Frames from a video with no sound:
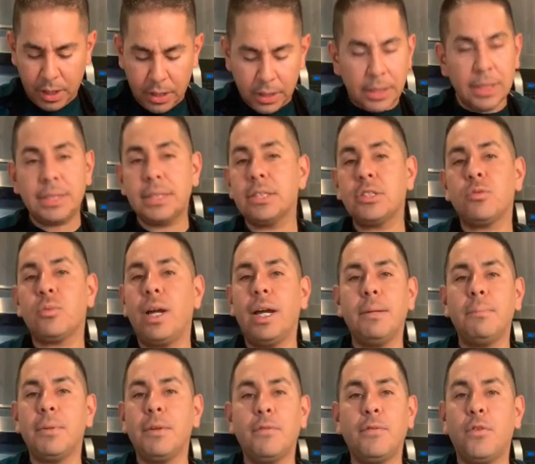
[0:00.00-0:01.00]
This is
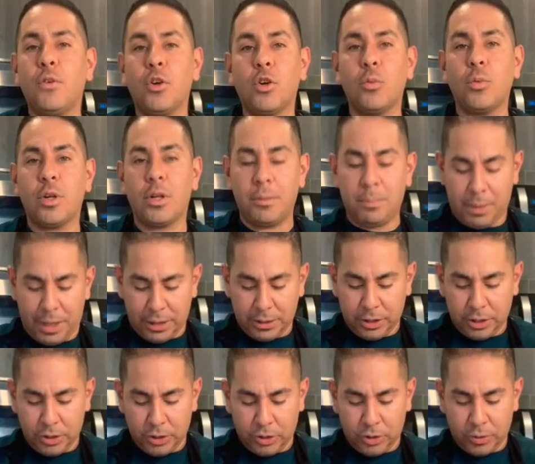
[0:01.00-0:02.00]
right before we're about
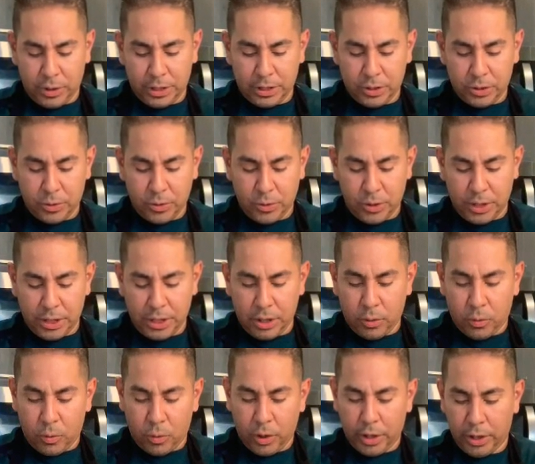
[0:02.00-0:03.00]
to drizzle the
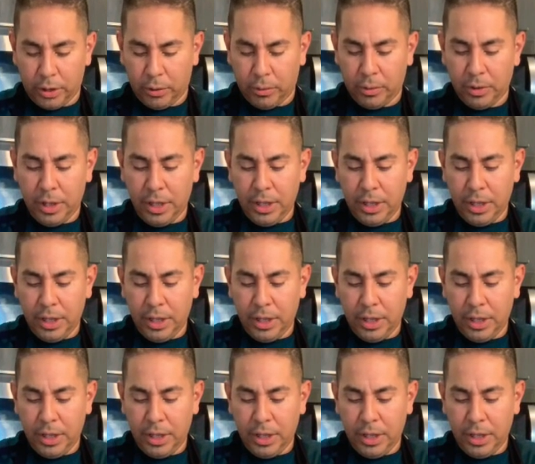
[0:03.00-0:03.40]
oil.